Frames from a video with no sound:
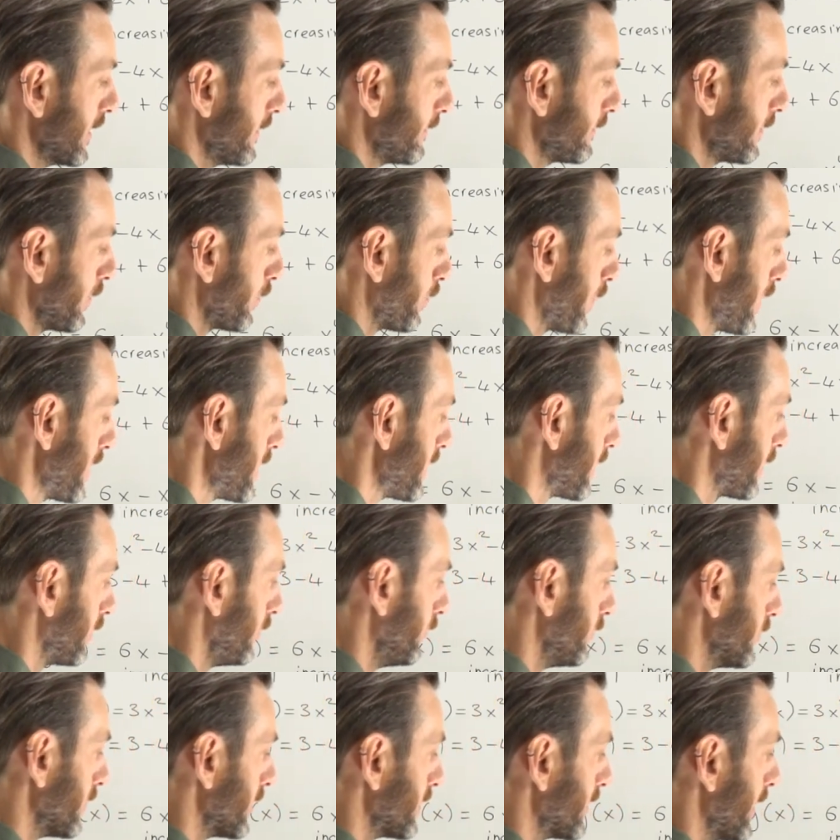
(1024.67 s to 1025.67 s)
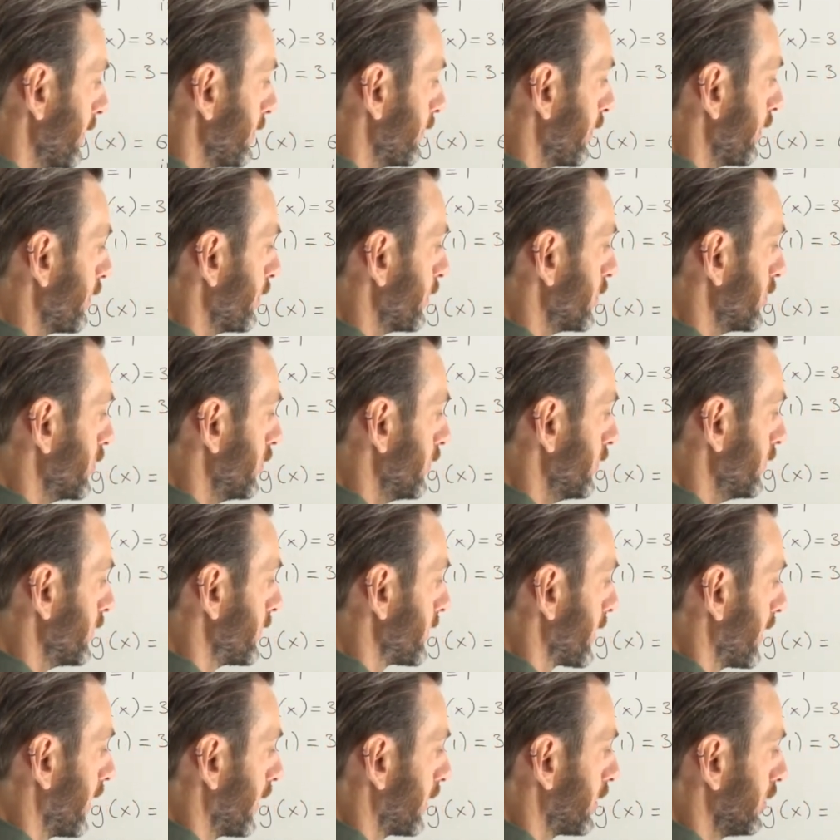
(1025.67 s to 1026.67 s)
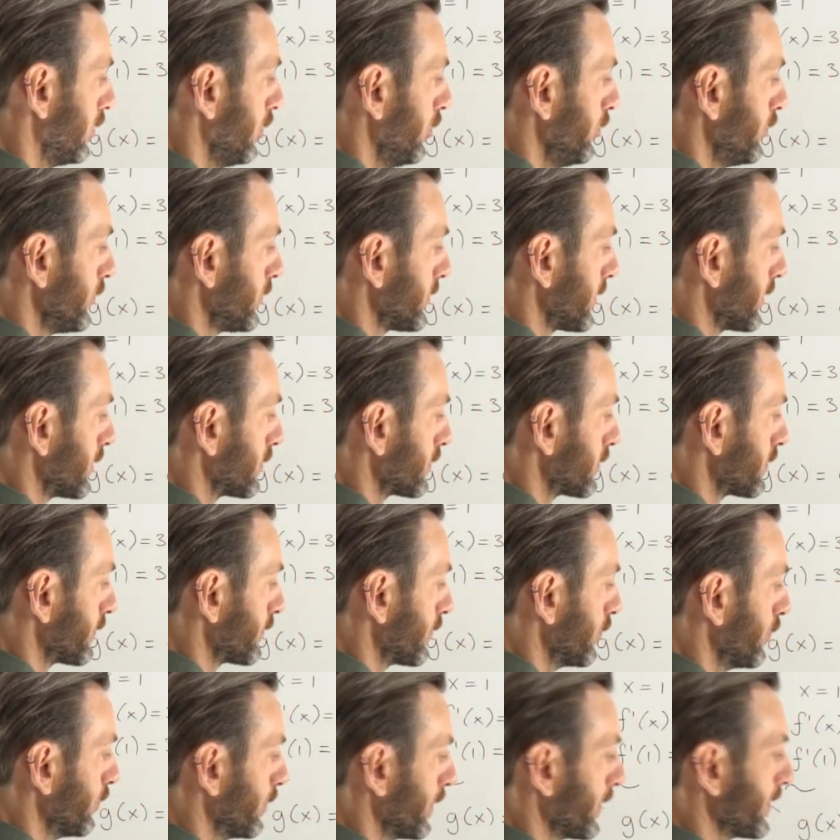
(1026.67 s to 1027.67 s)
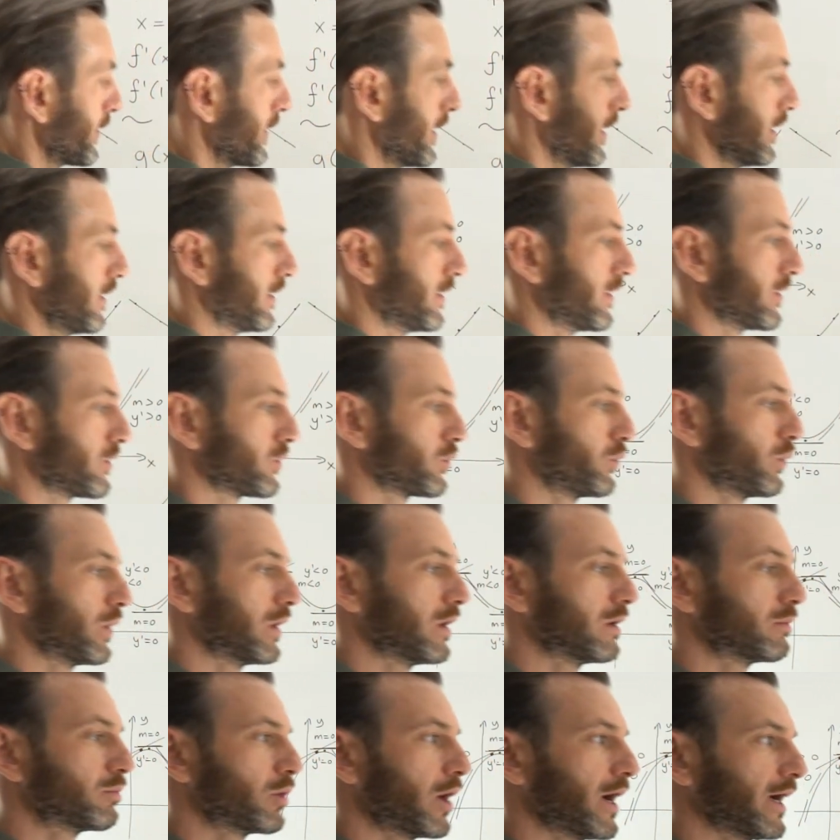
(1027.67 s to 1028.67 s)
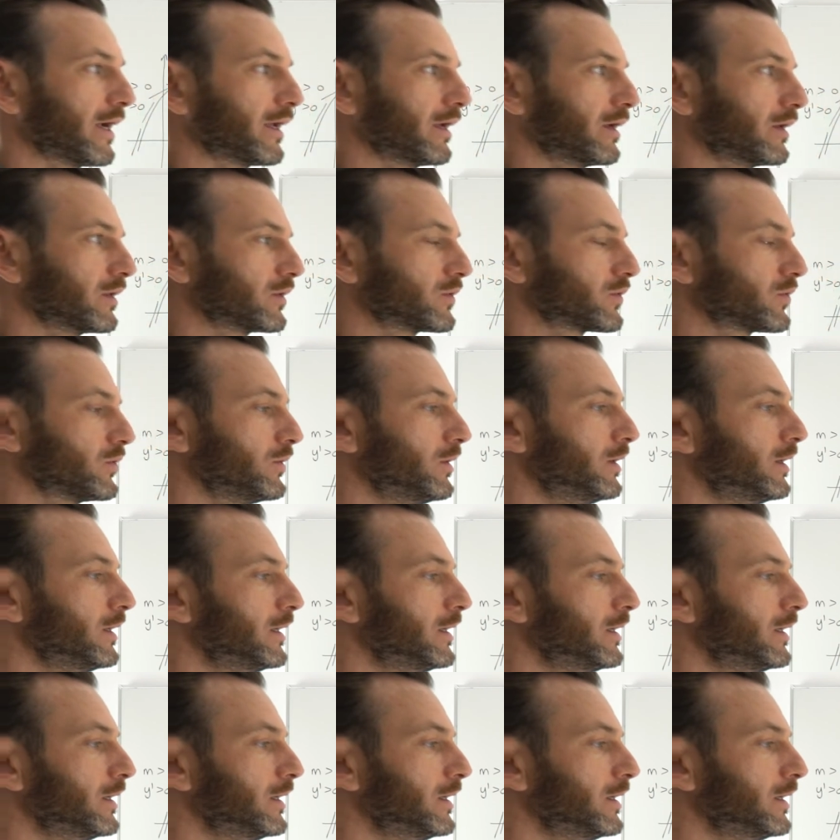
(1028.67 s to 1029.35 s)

If they were included, then we would use a closed interval with the square brackets.